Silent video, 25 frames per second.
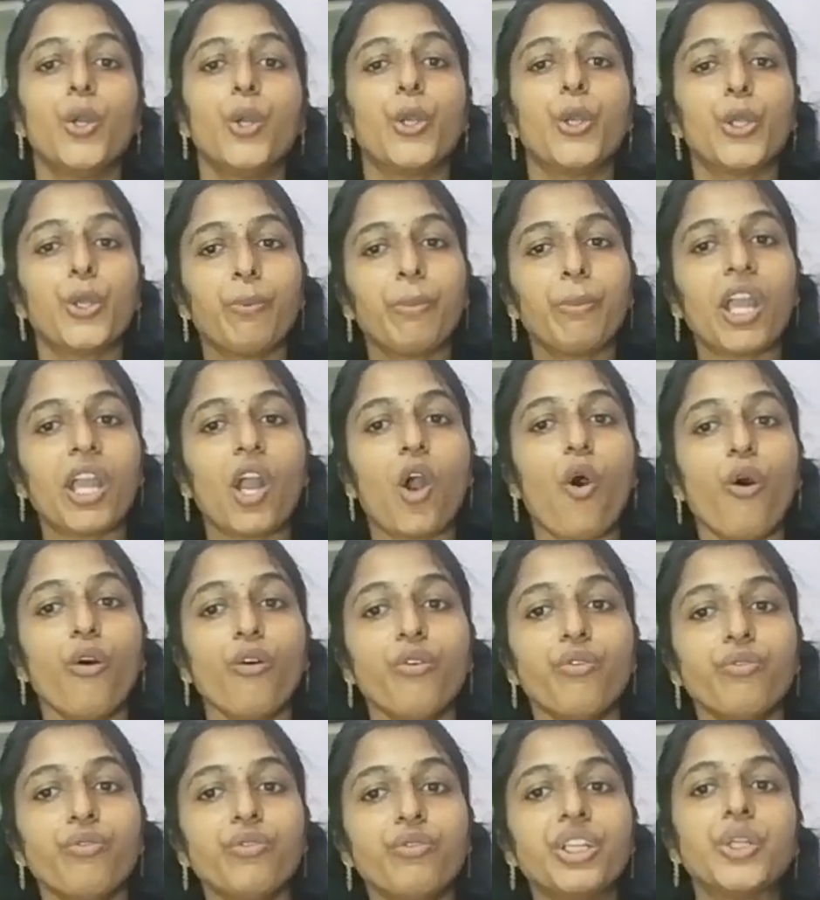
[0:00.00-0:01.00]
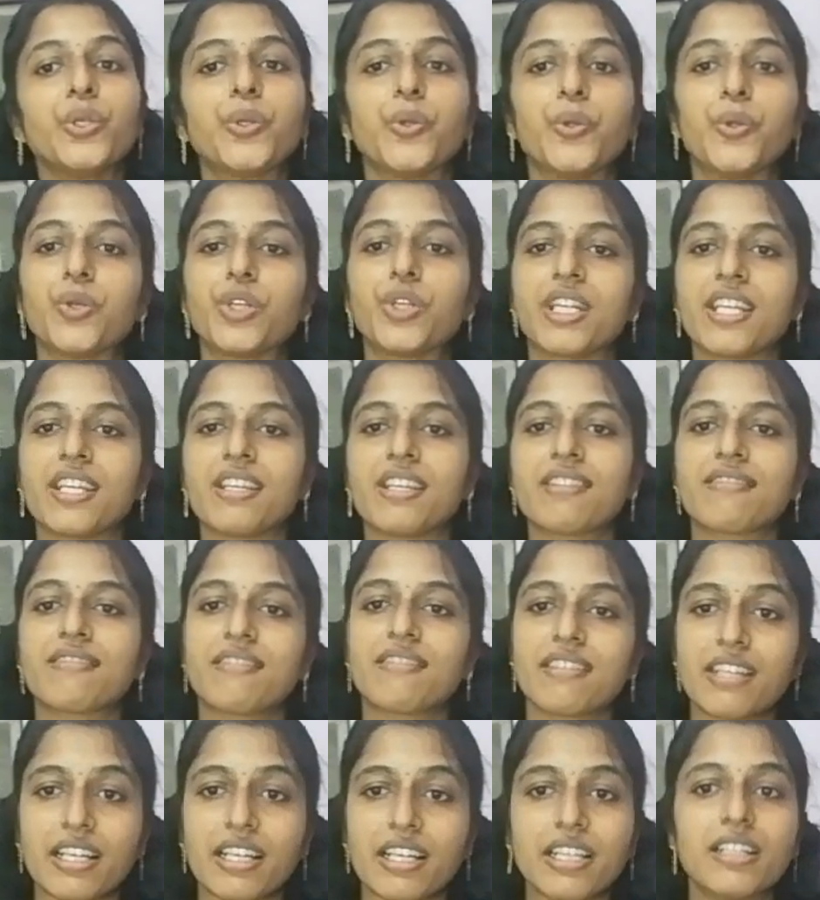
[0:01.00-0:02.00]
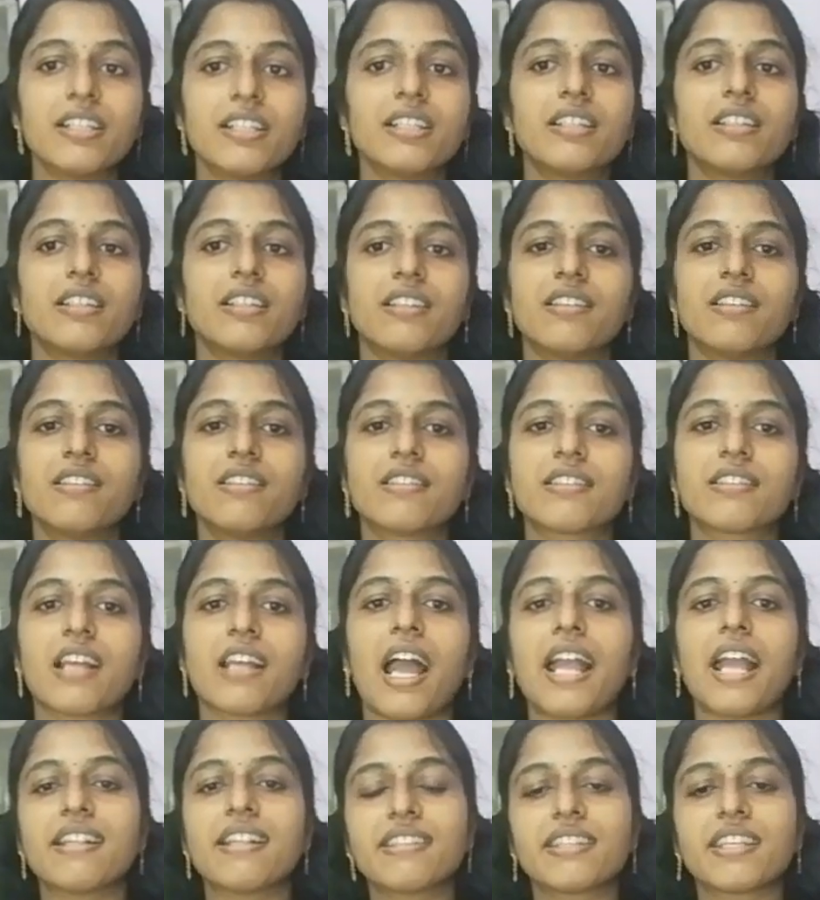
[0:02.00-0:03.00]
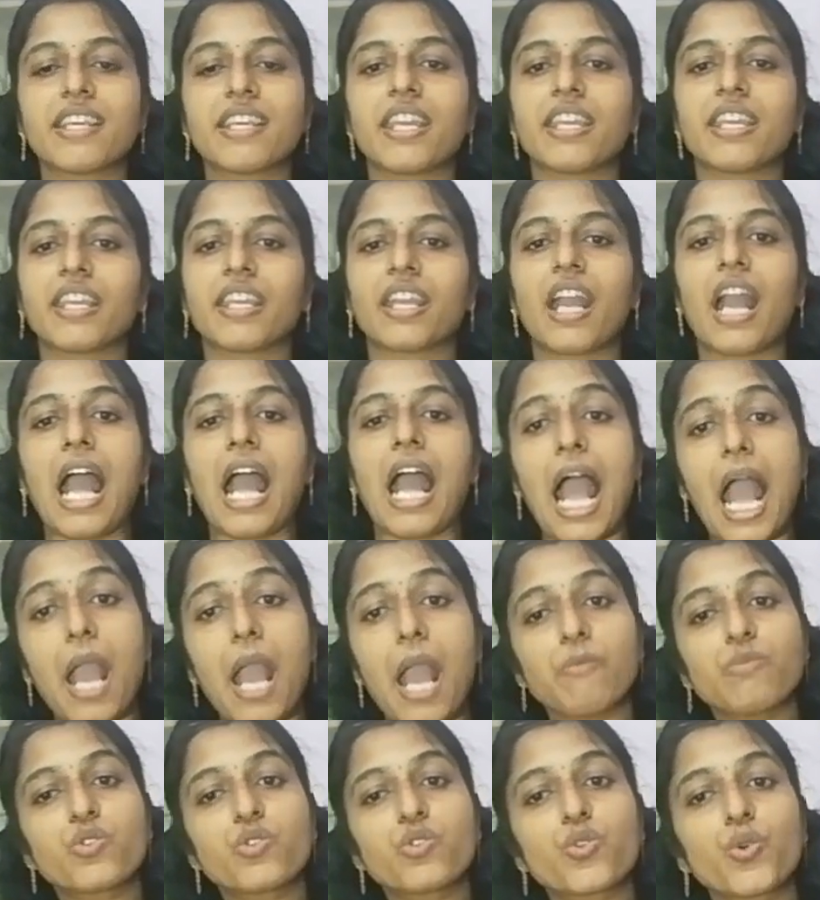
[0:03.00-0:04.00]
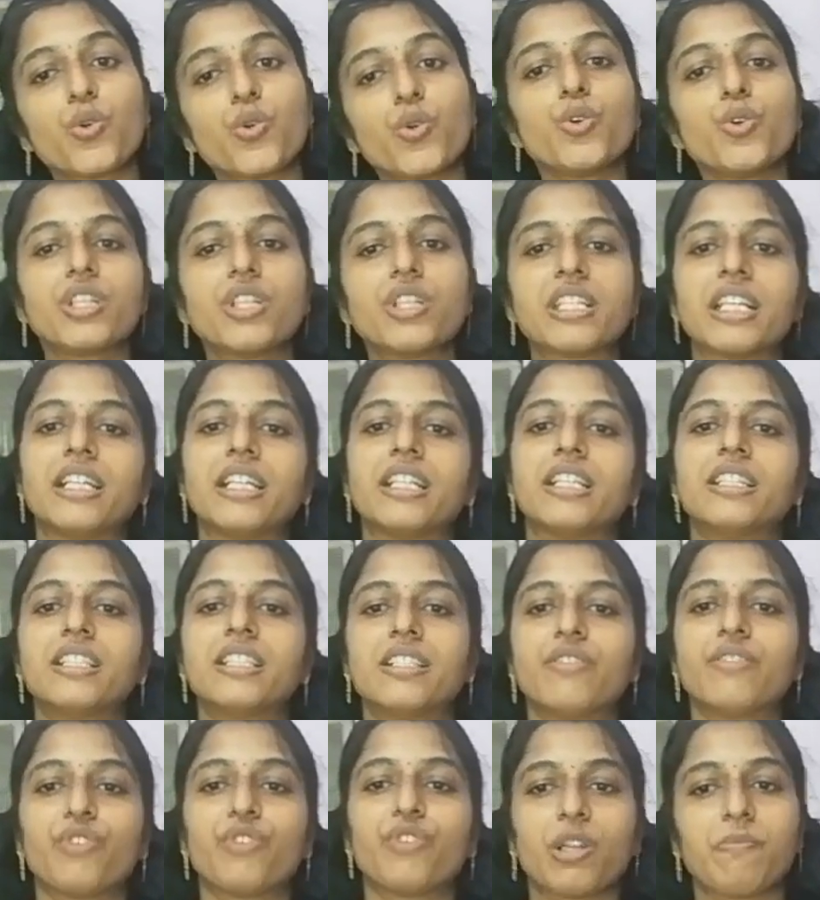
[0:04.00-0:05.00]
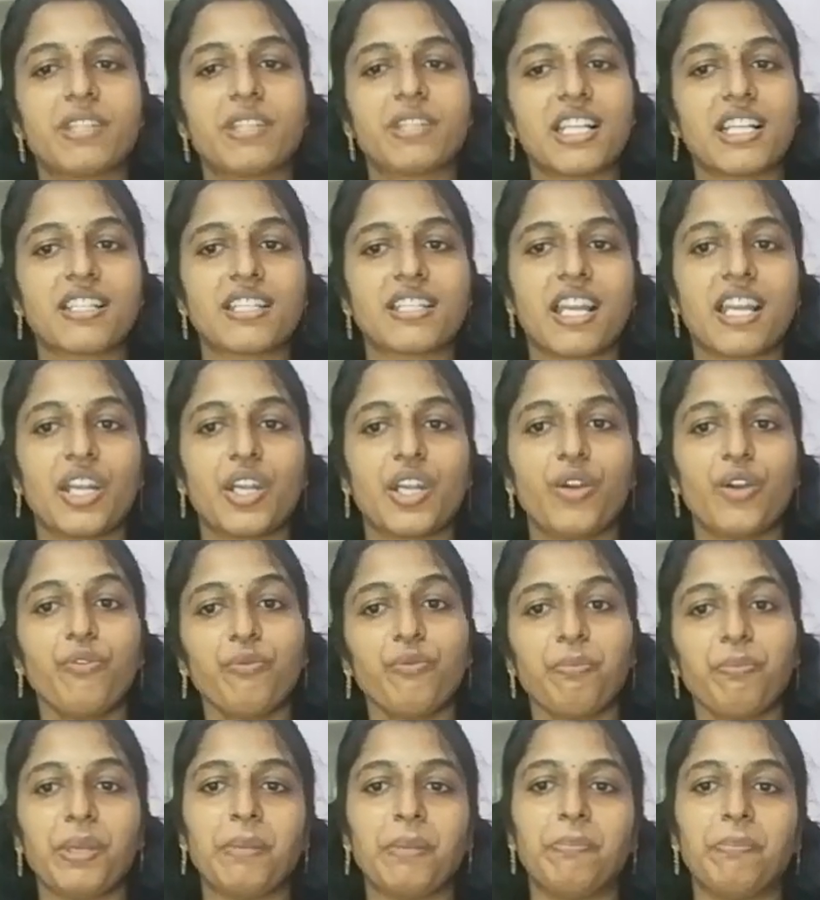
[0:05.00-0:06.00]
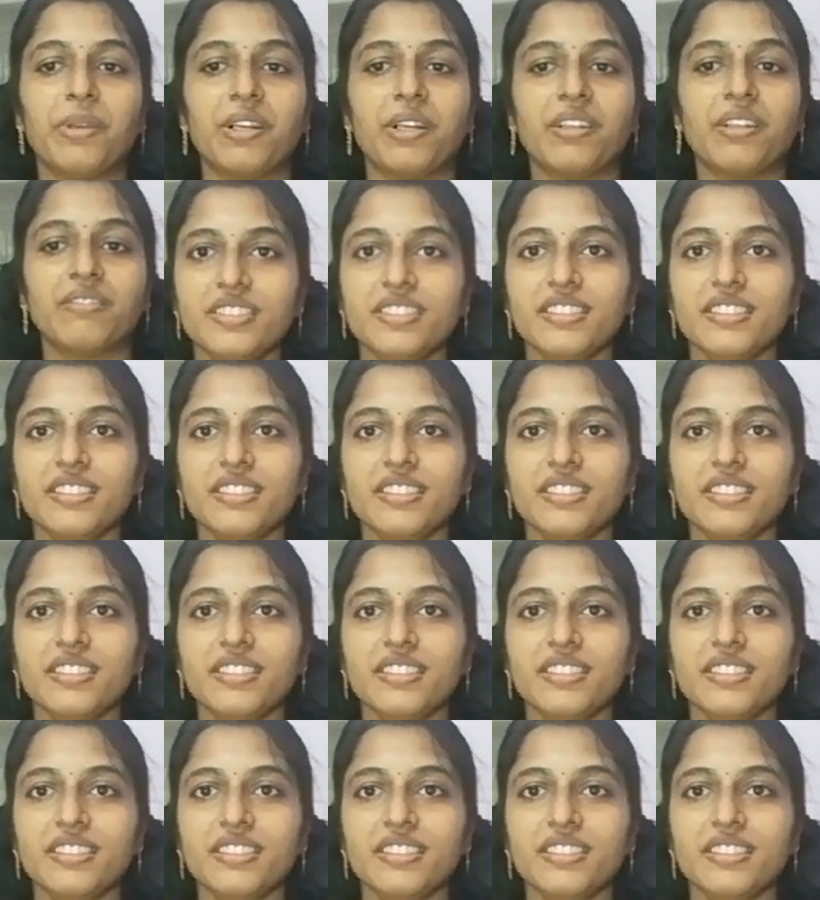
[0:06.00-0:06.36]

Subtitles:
you may often notice tiredness and saying, "I am so tired" from such kind of people.